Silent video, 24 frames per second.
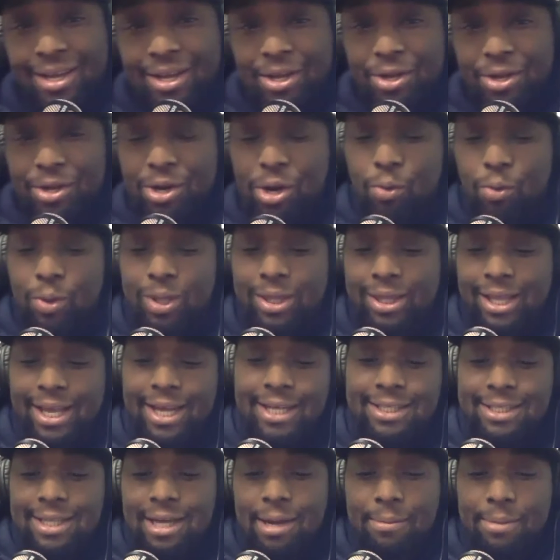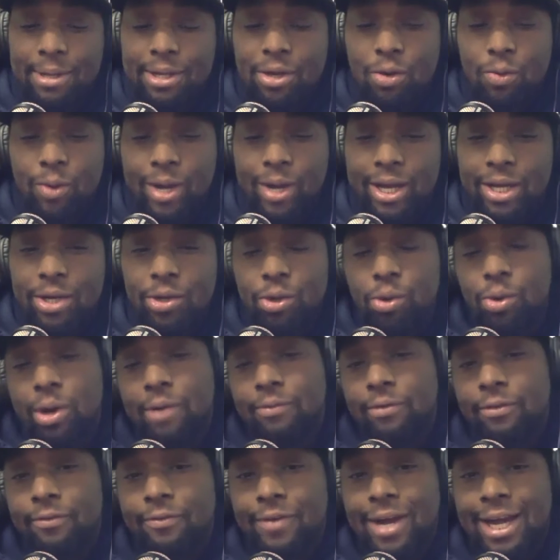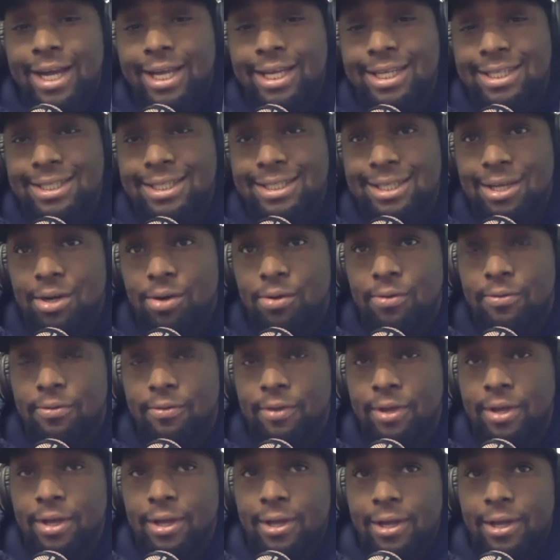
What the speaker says: You know, with things coming your way, do you ever find yourself,